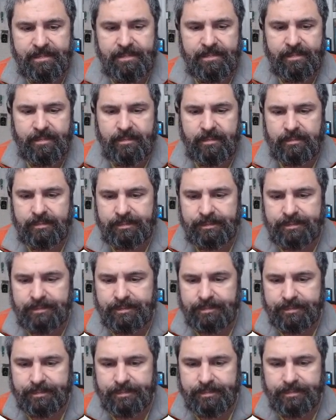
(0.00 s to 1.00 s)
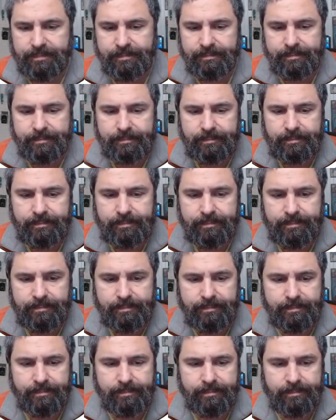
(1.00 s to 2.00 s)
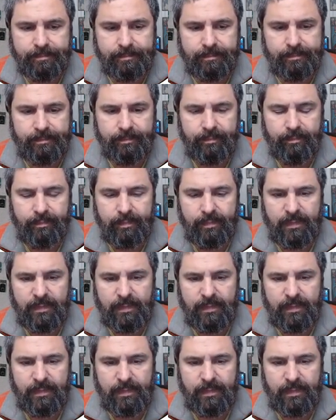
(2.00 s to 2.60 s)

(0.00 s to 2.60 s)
(no one is talking)